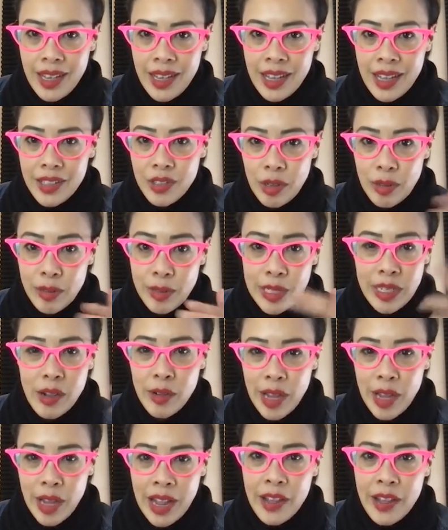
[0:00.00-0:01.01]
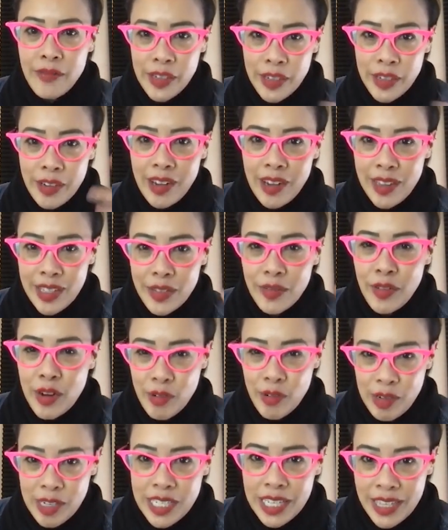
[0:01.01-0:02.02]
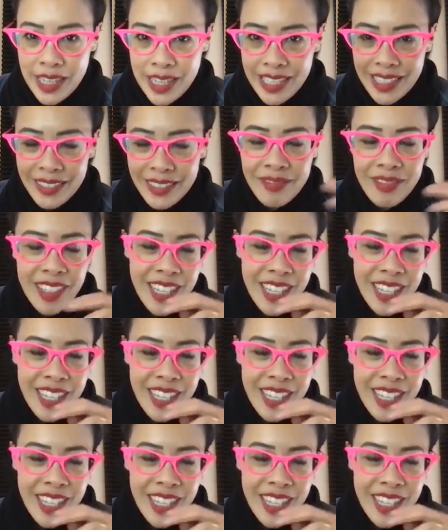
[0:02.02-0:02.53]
And so I was like, okay, I figured out this fundraising thing.